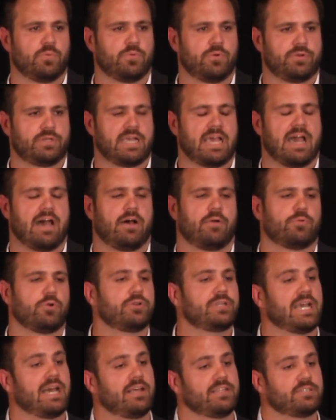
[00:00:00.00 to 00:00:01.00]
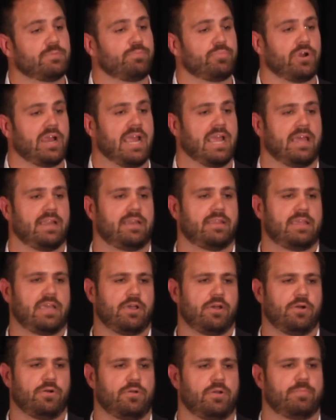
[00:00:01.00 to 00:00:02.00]
Rodale. Rodale is a brand. They
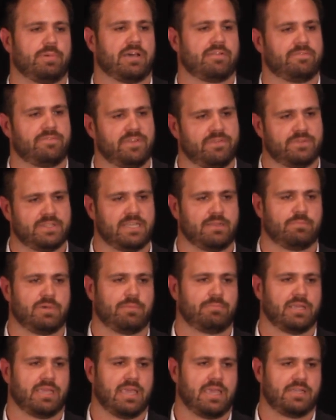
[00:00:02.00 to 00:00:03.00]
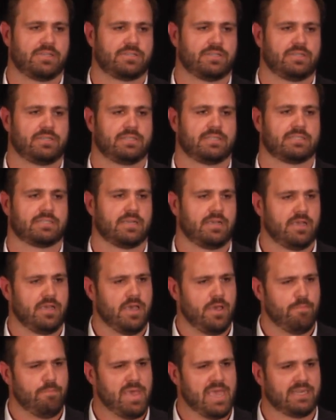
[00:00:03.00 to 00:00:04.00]
own about 15 publications,
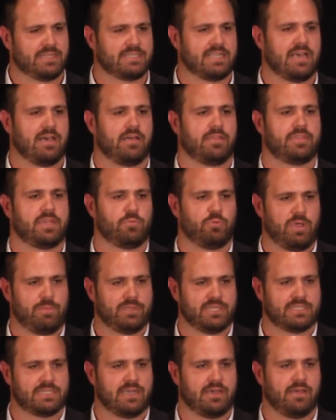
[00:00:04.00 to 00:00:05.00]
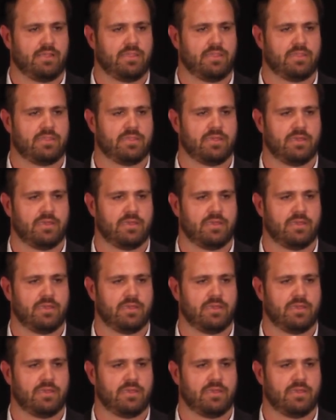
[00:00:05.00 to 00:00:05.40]
Men's Health and Women's Health.